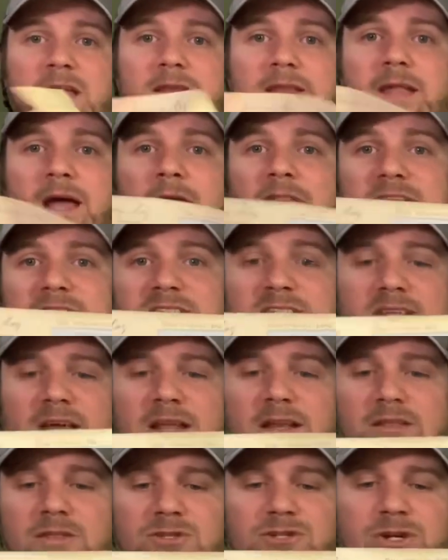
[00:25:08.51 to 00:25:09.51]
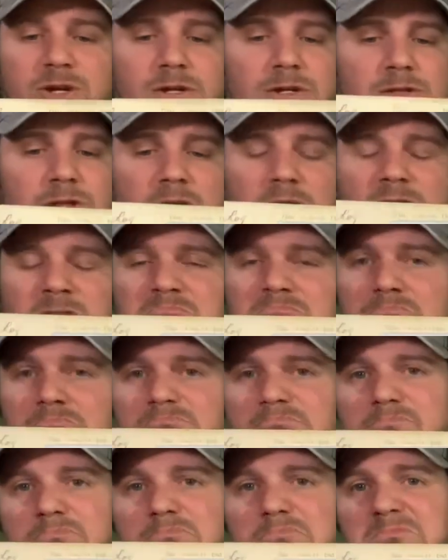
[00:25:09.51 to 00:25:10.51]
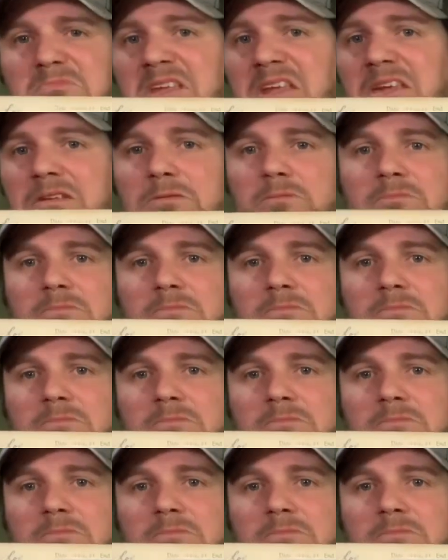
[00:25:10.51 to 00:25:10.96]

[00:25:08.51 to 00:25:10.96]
Now this side of the journey log, meh,